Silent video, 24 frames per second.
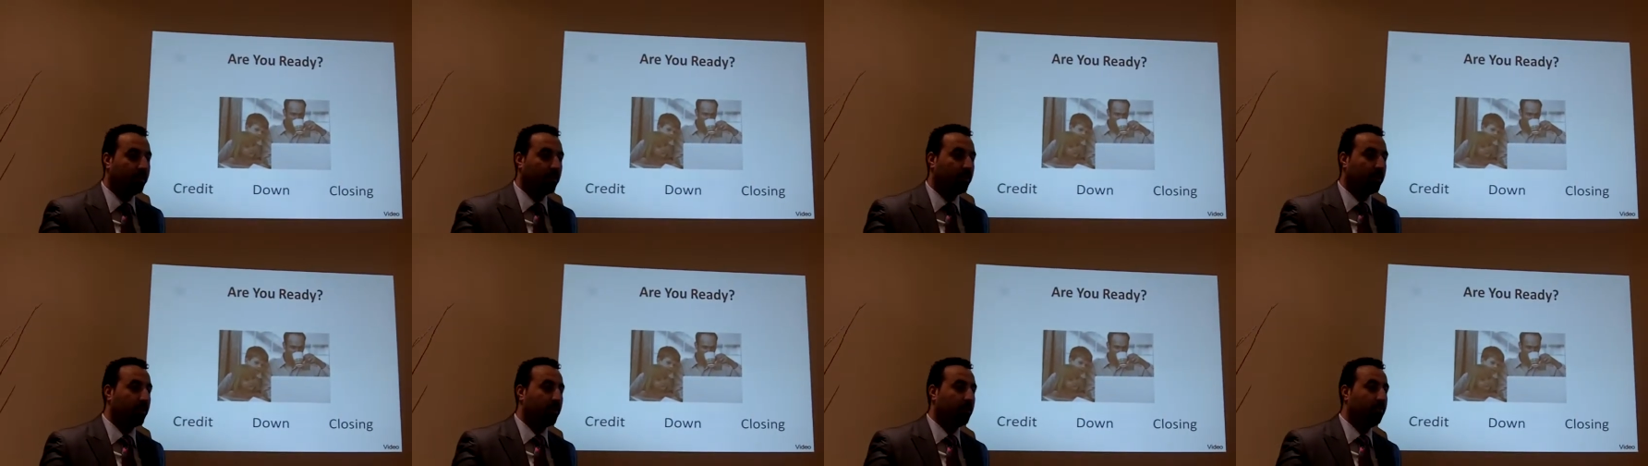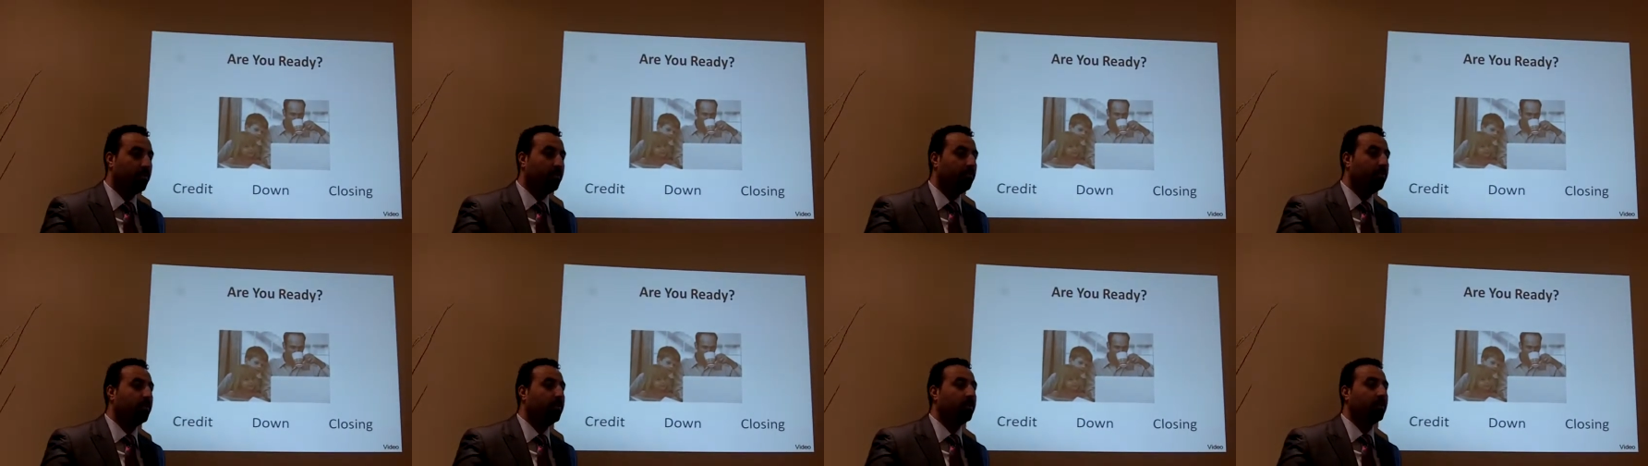but
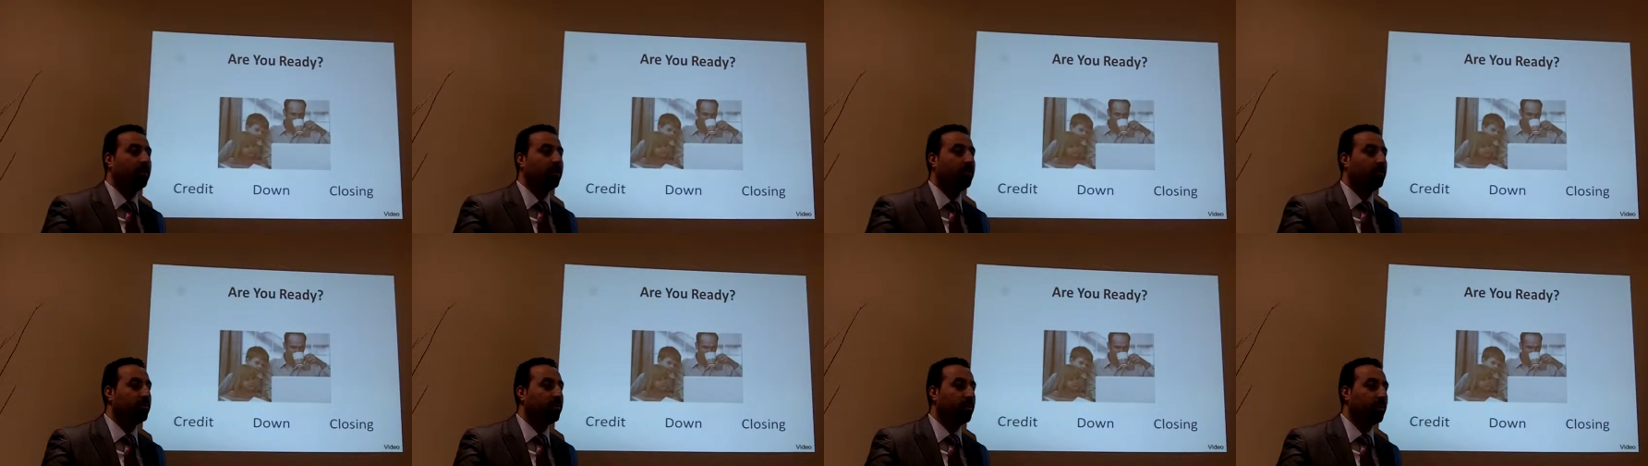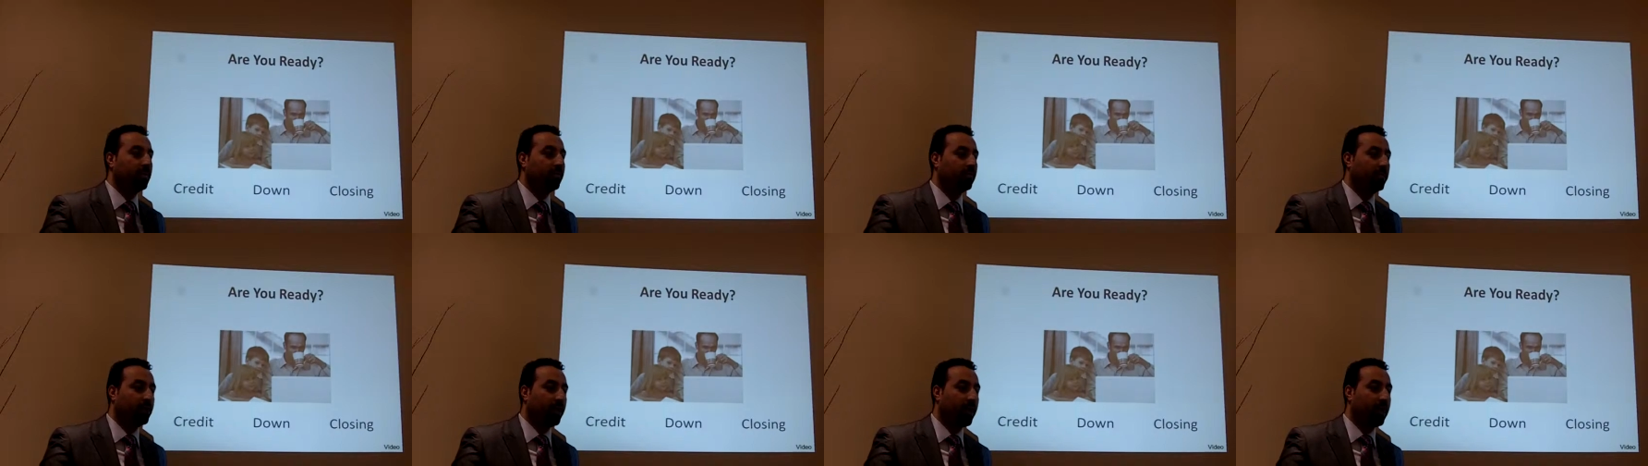remember, these
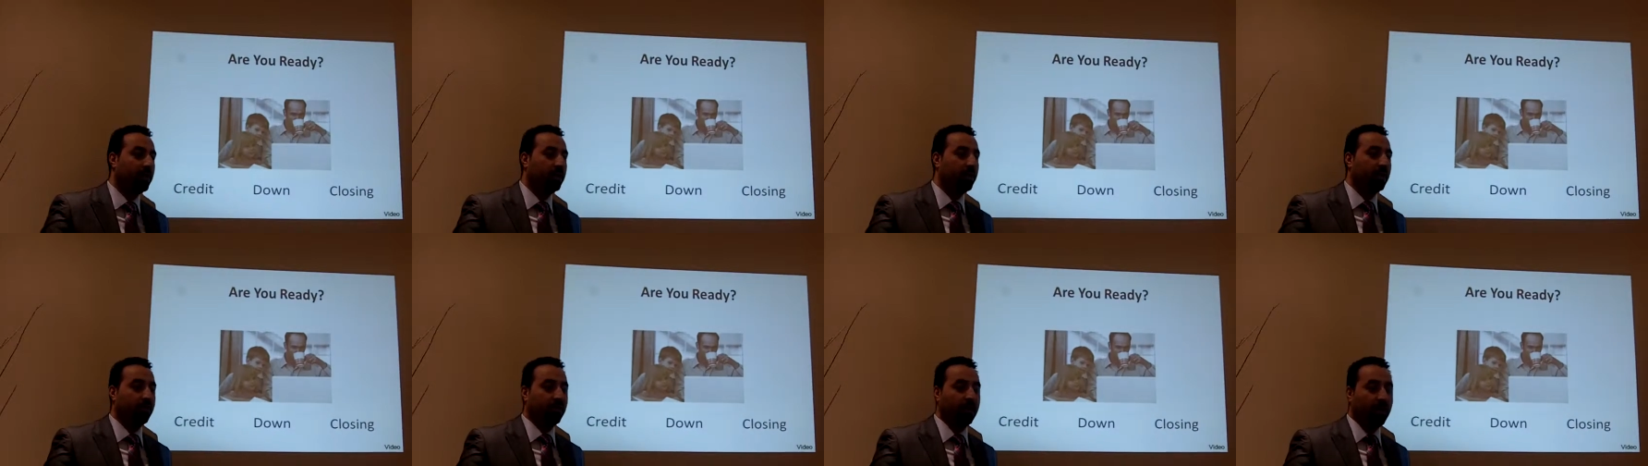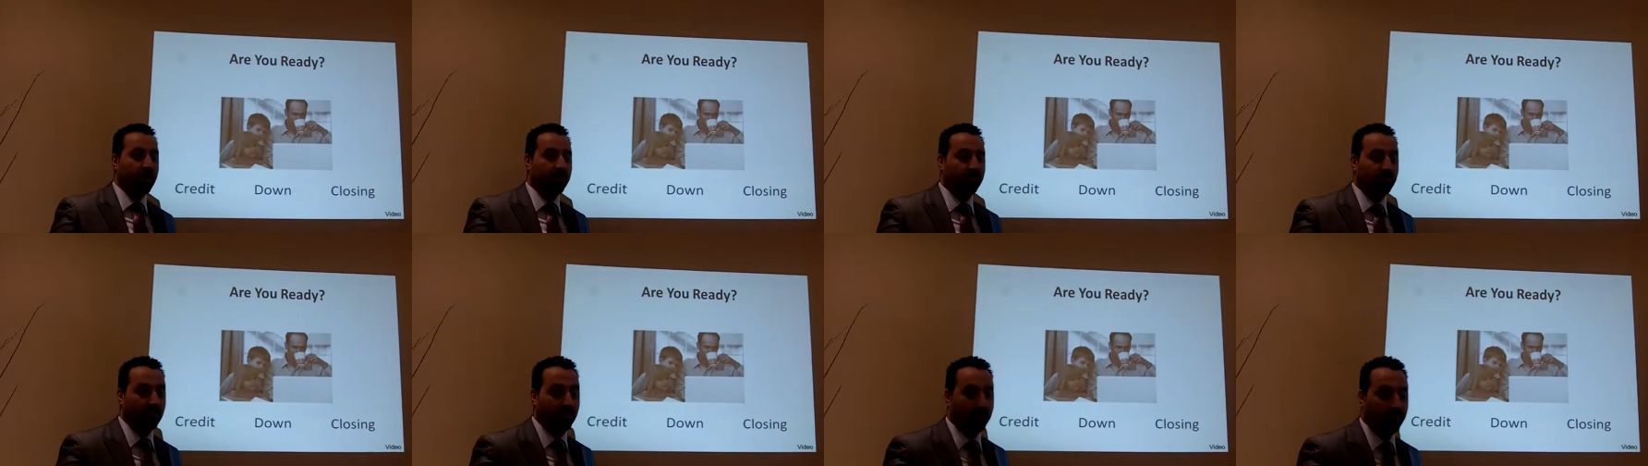things change and you
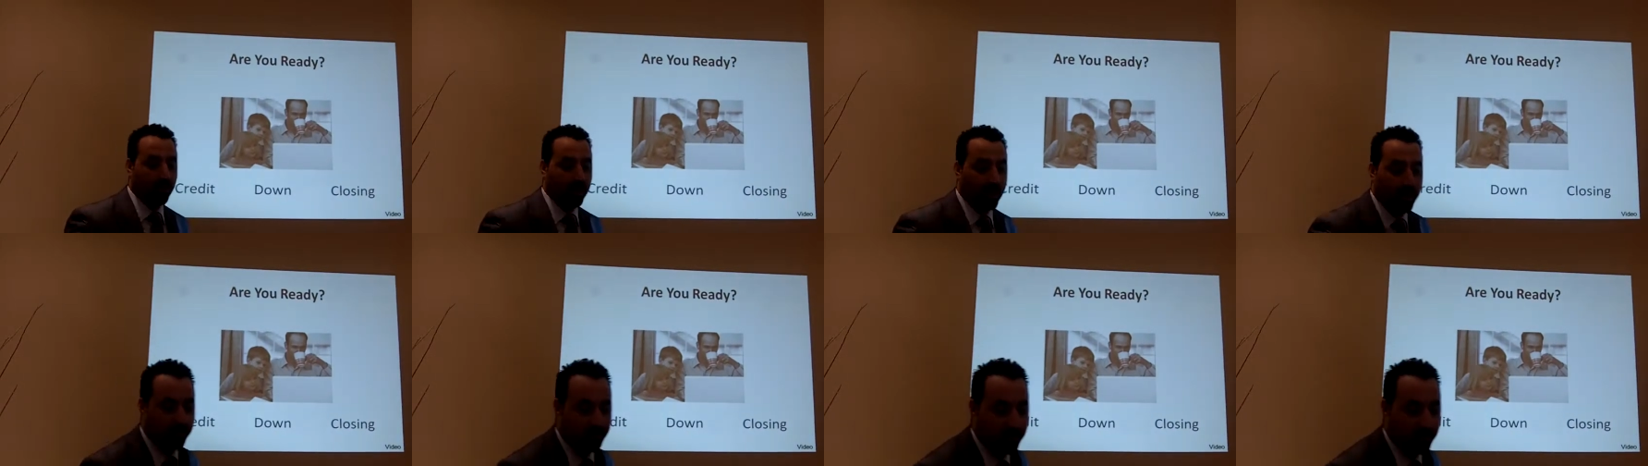have to be